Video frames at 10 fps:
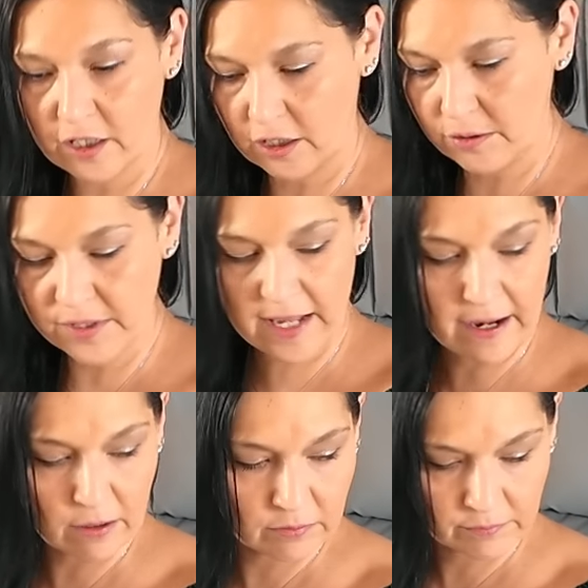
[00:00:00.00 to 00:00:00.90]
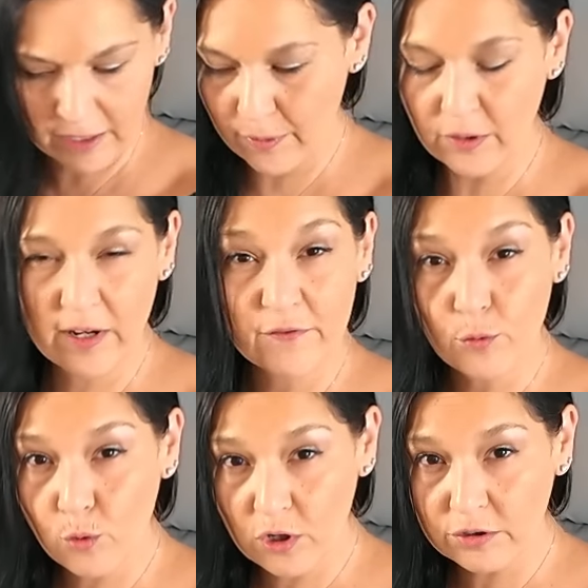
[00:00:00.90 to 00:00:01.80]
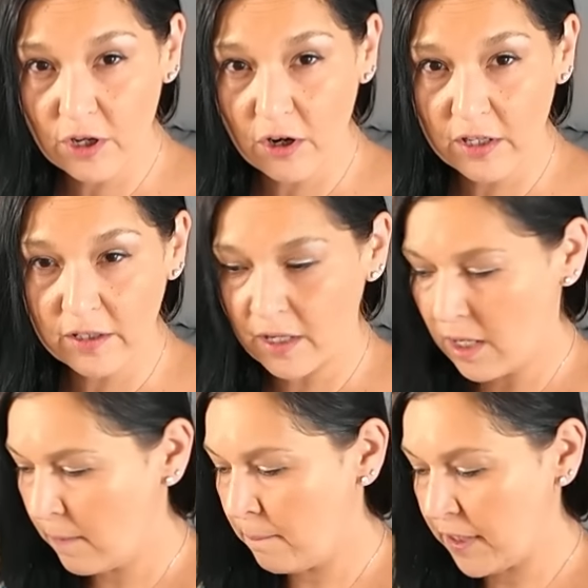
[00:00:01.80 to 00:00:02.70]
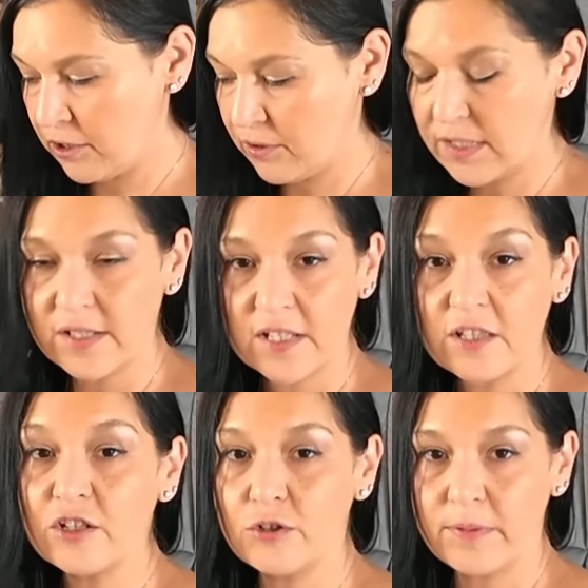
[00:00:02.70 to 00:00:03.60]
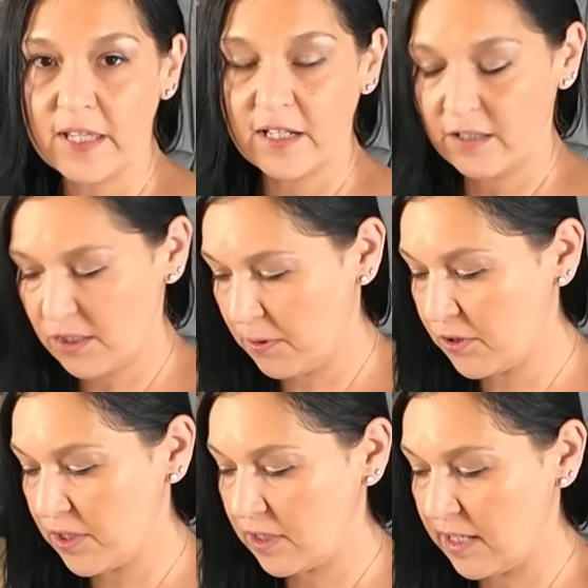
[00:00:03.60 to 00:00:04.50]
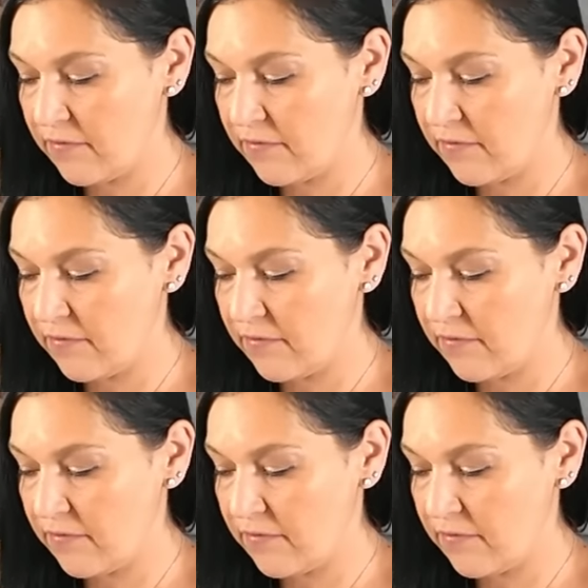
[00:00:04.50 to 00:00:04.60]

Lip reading: closed out. Like, we don't have the World card, but you can see the new beginning. This person's